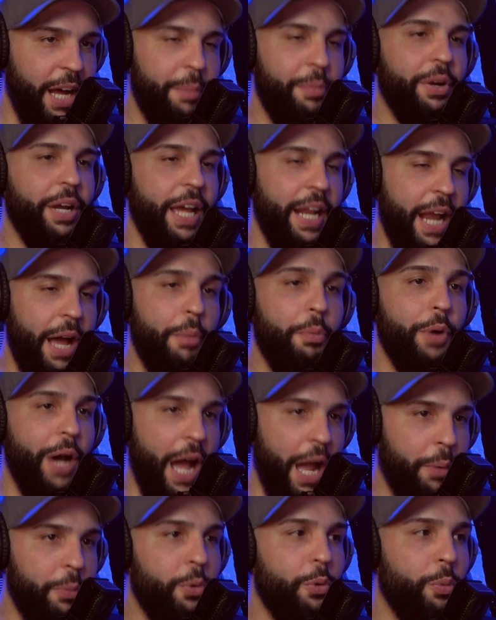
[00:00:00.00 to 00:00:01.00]

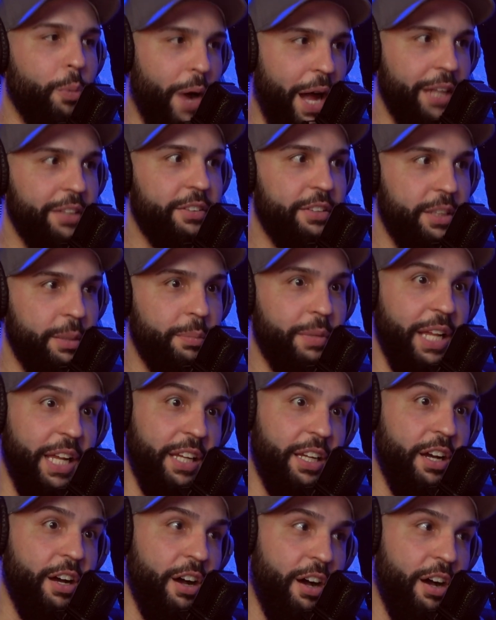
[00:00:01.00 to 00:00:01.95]
I will watch them like a